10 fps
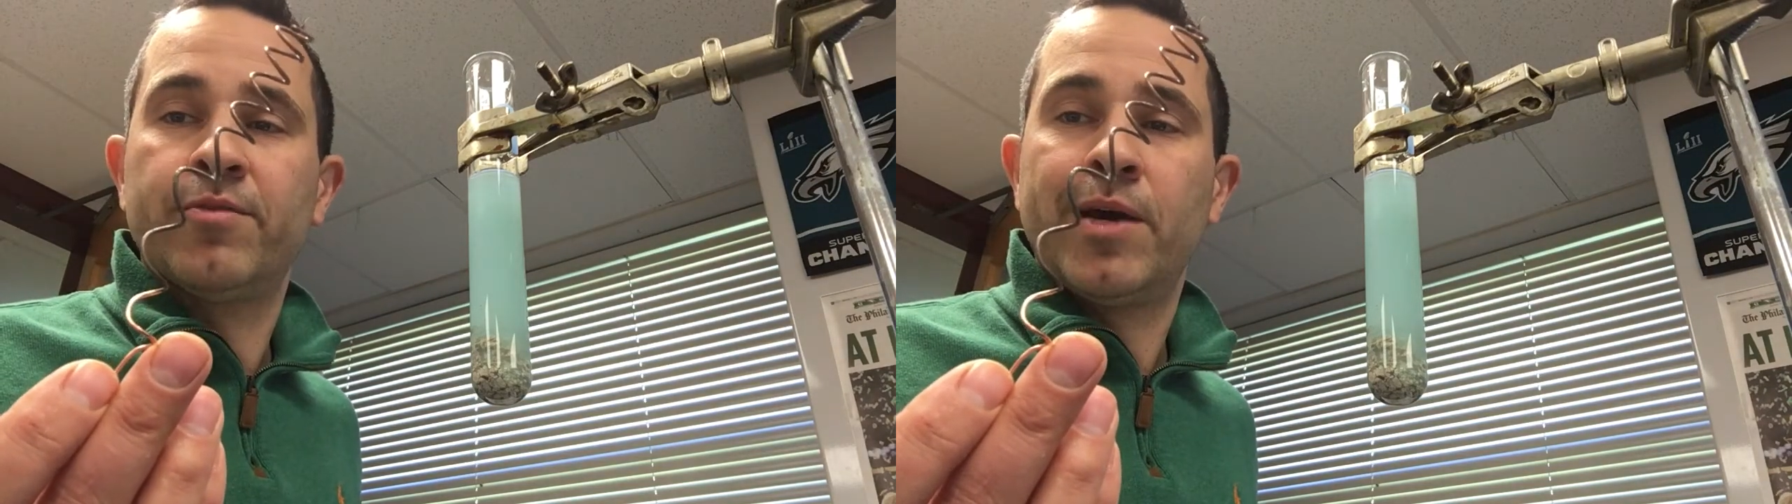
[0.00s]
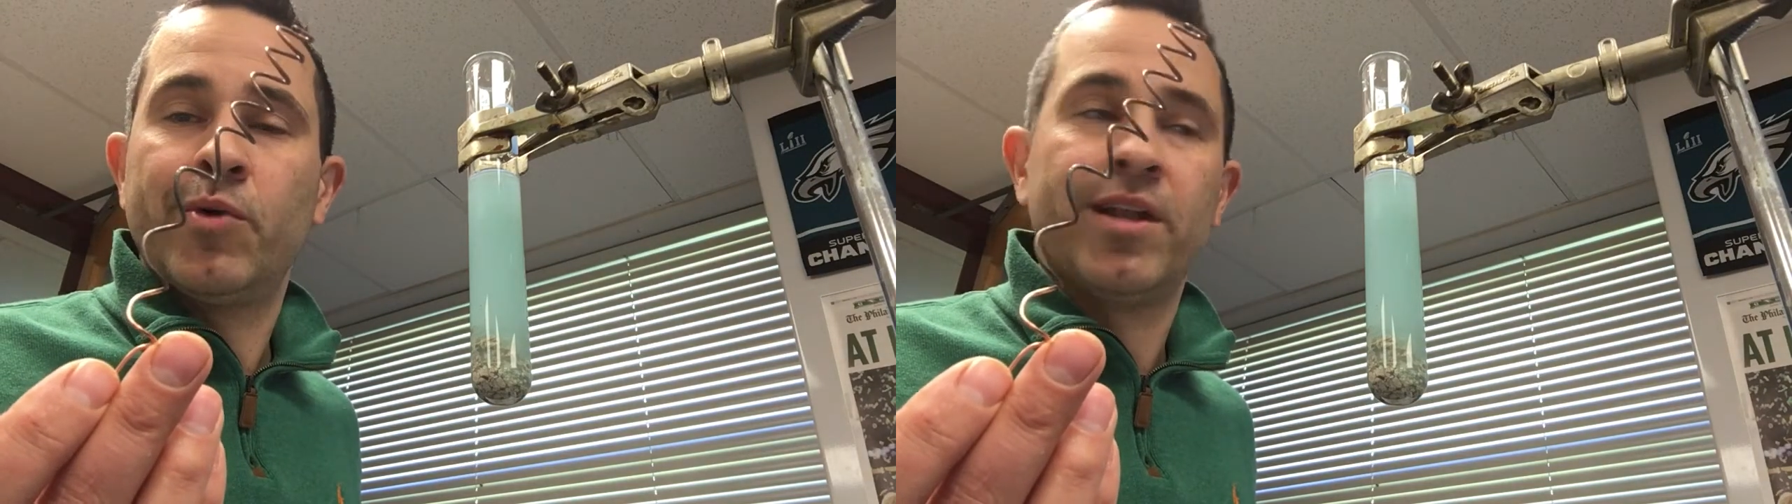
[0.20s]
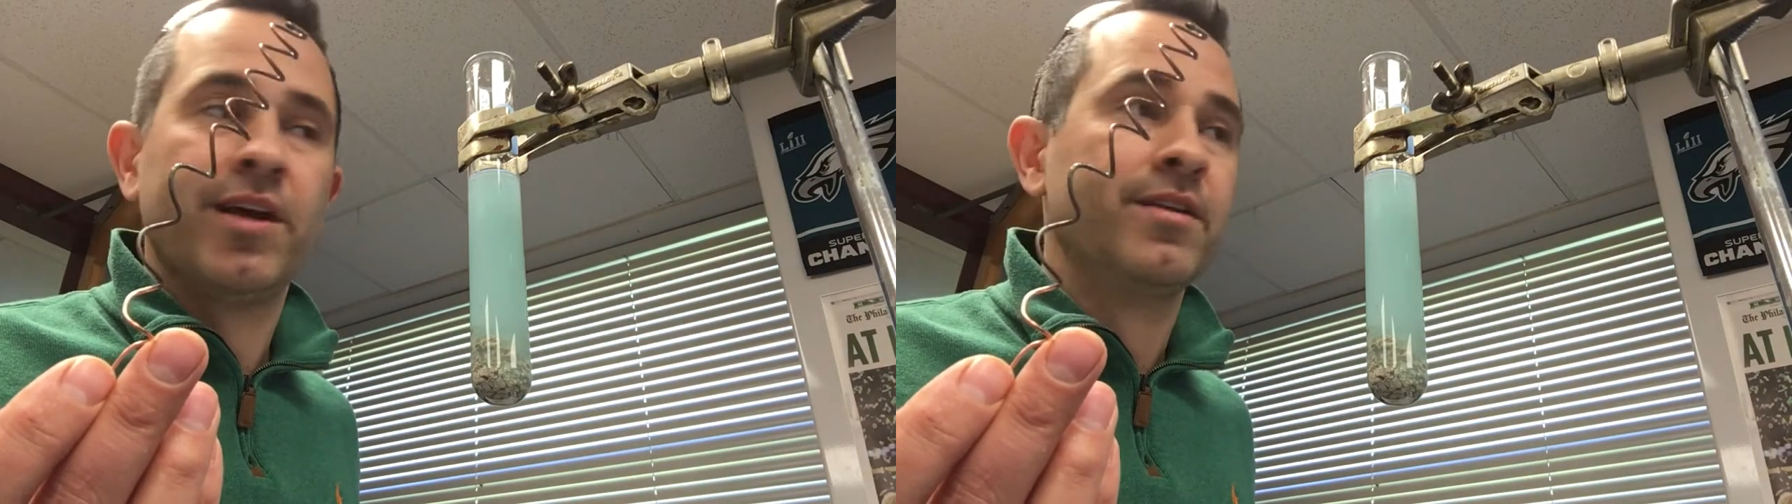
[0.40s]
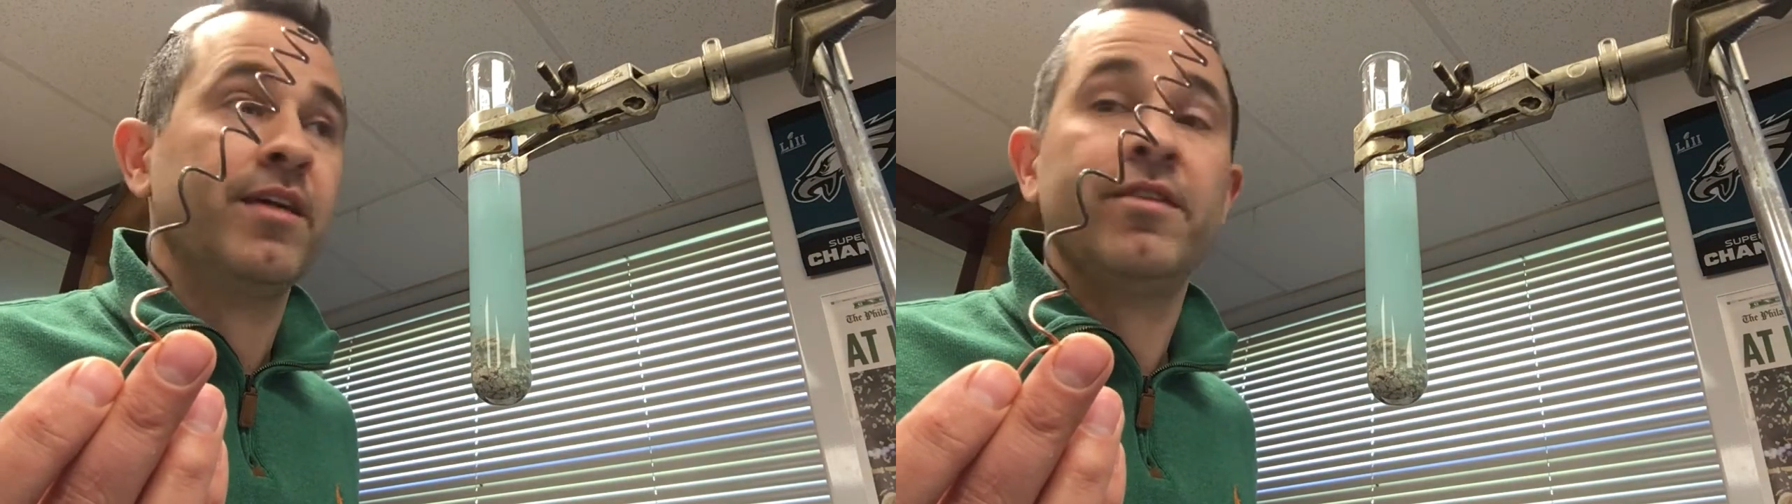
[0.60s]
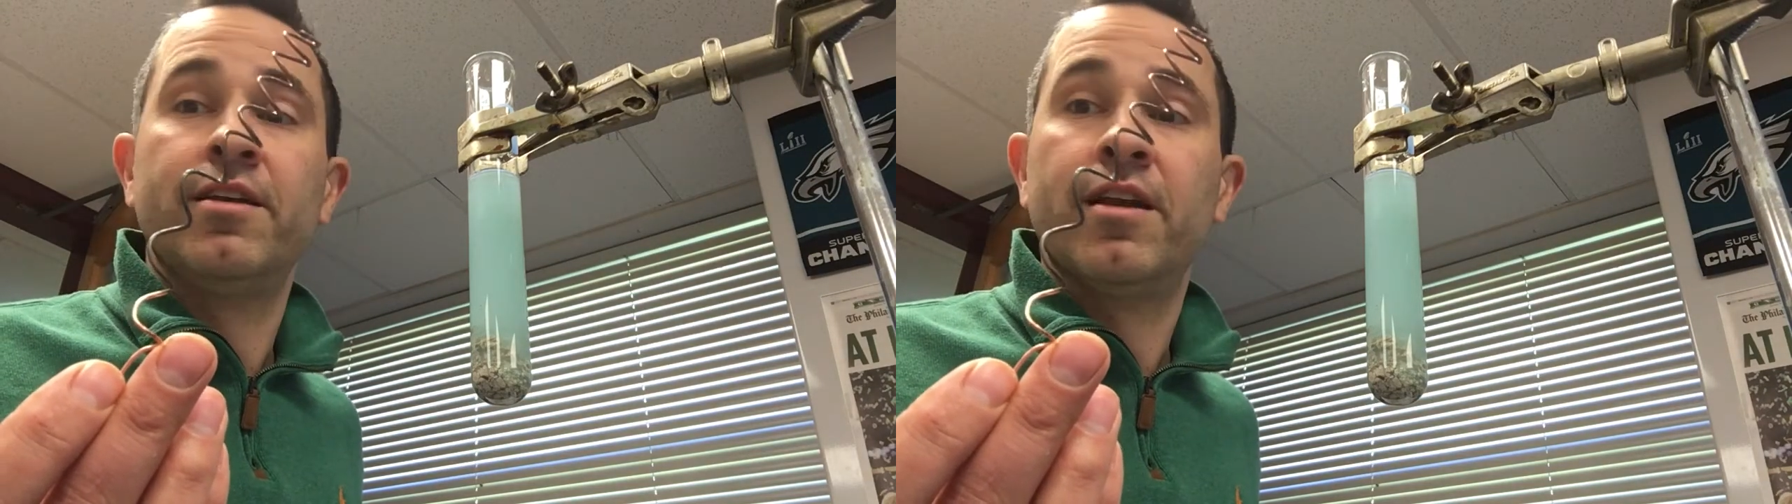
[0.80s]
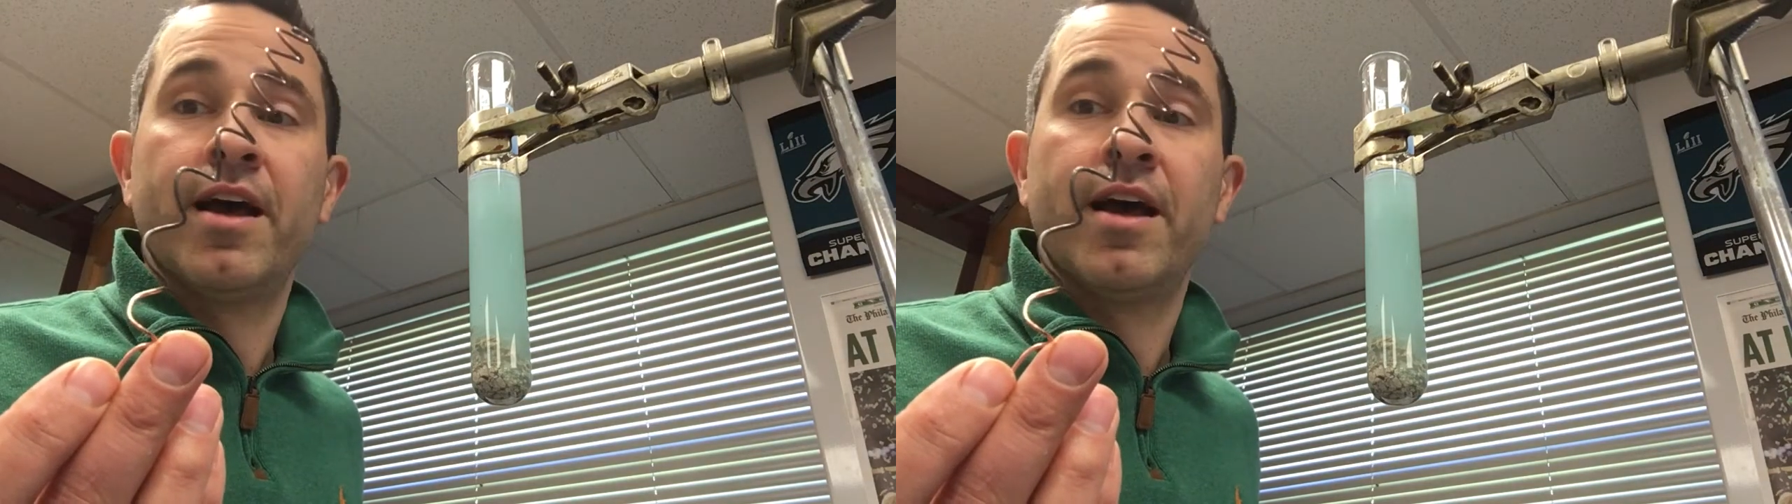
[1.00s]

it might weigh like 19 and a